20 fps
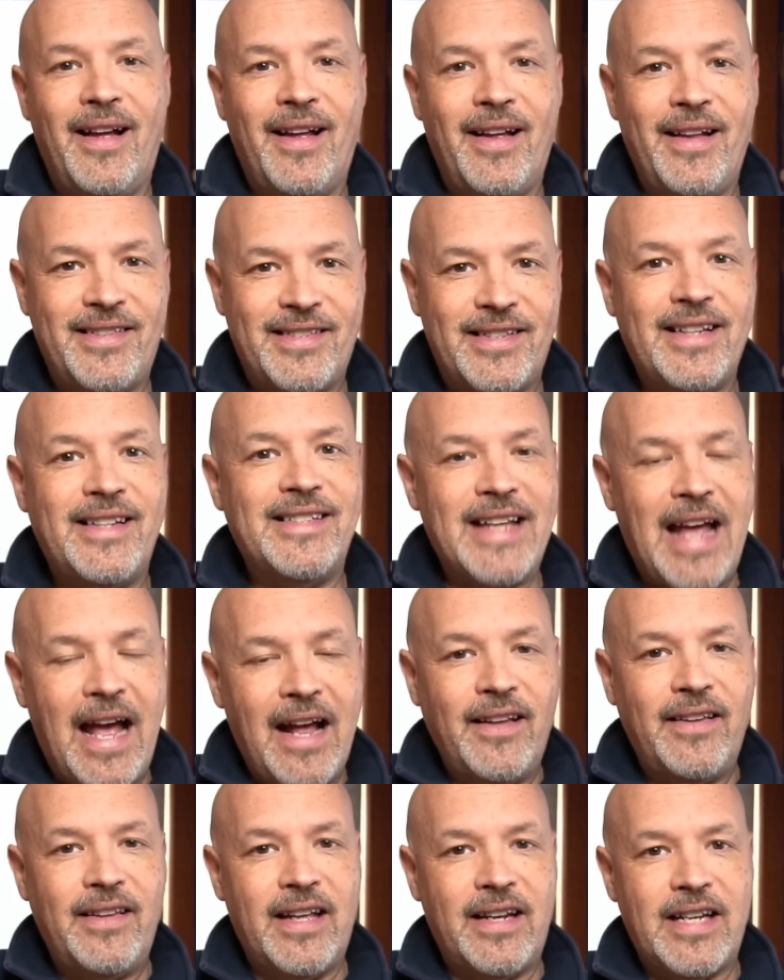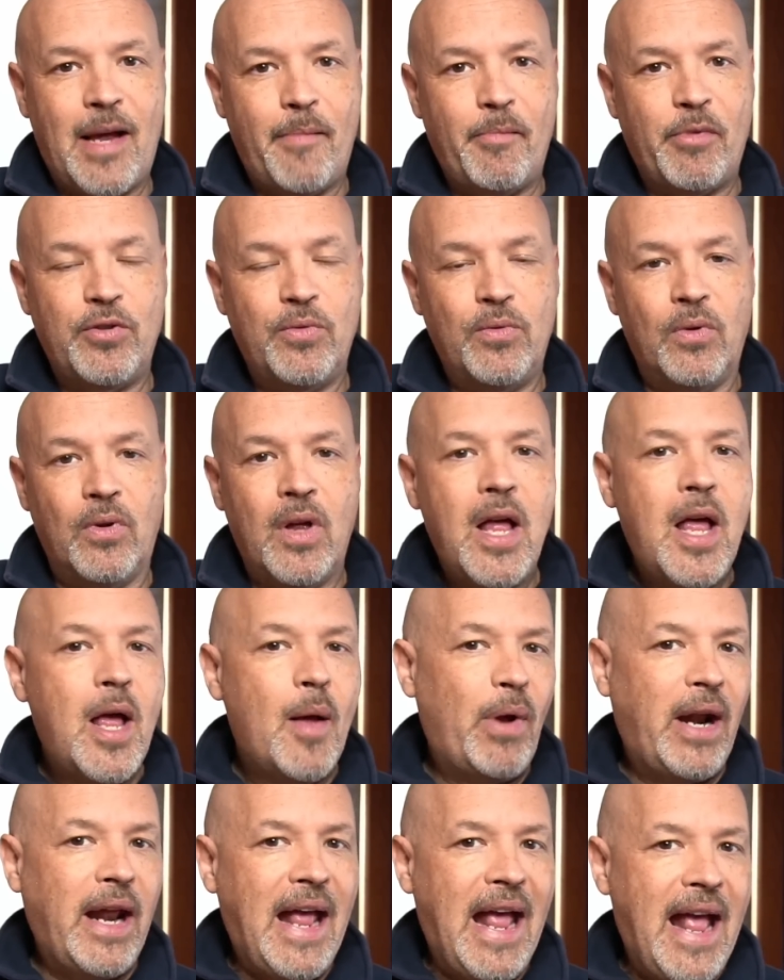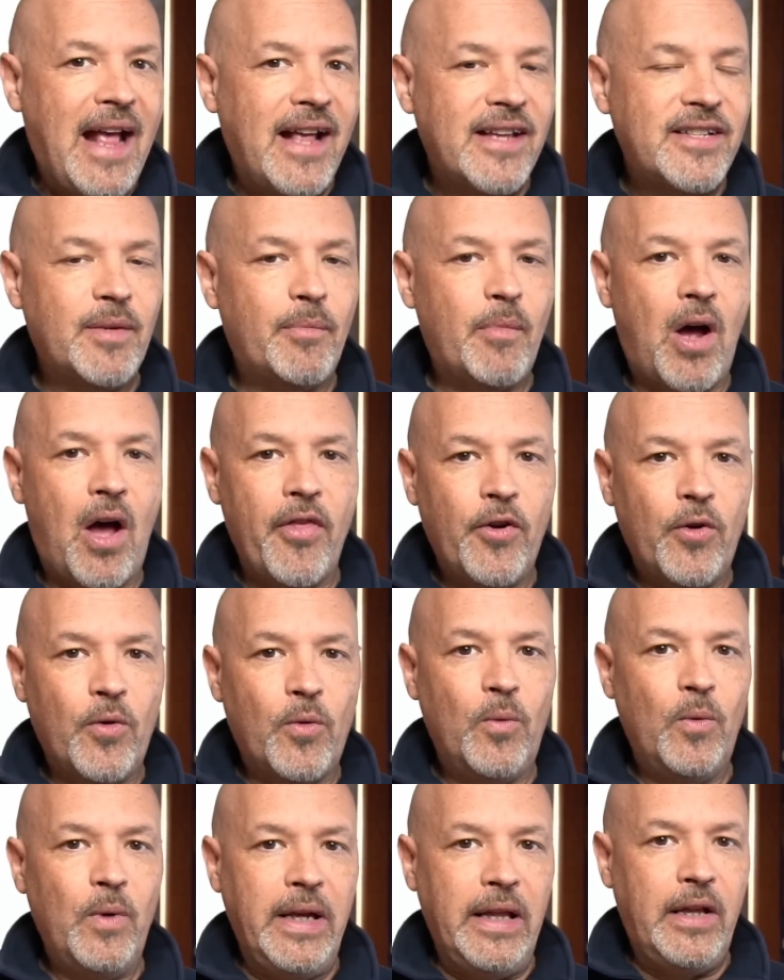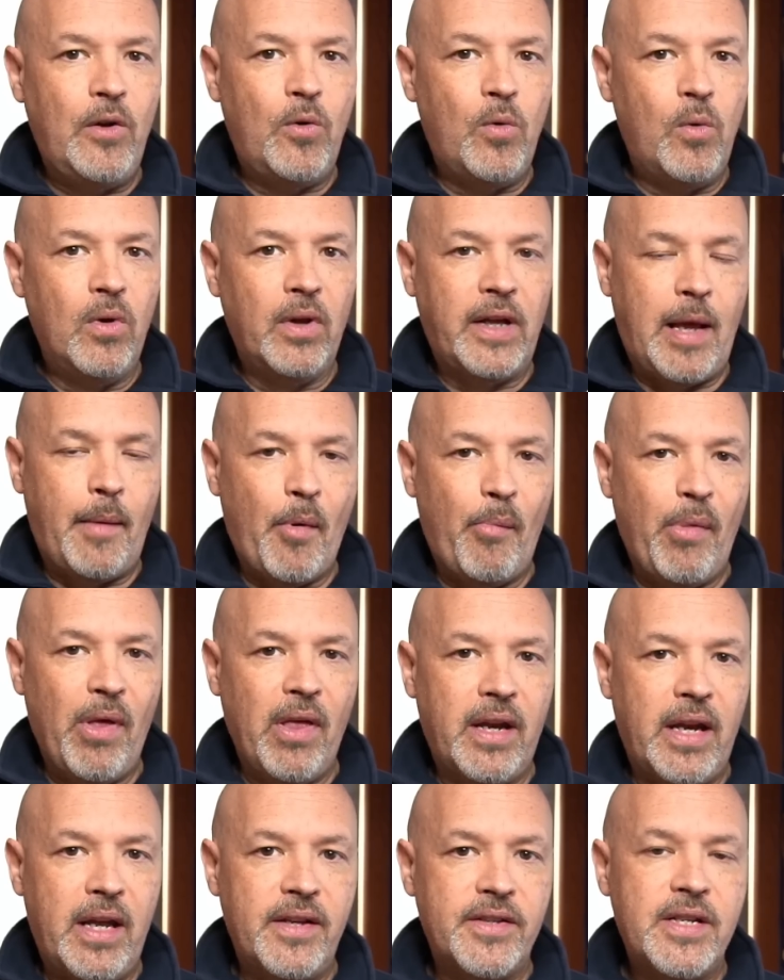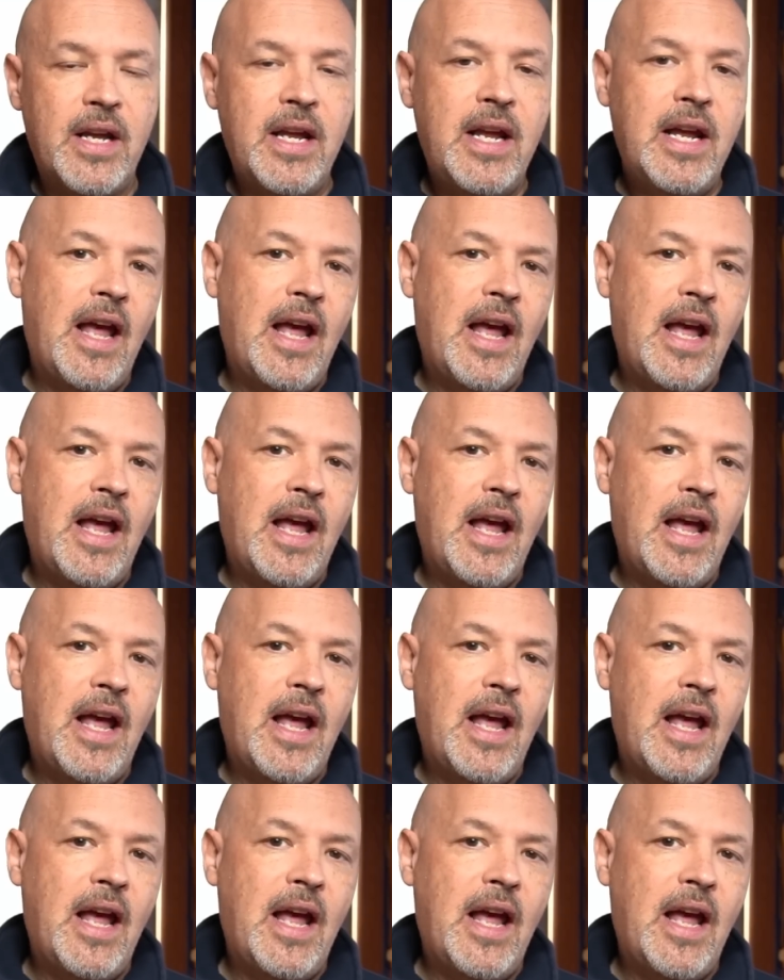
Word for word: It's exactly that type of tool, but it has some other really cool capabilities.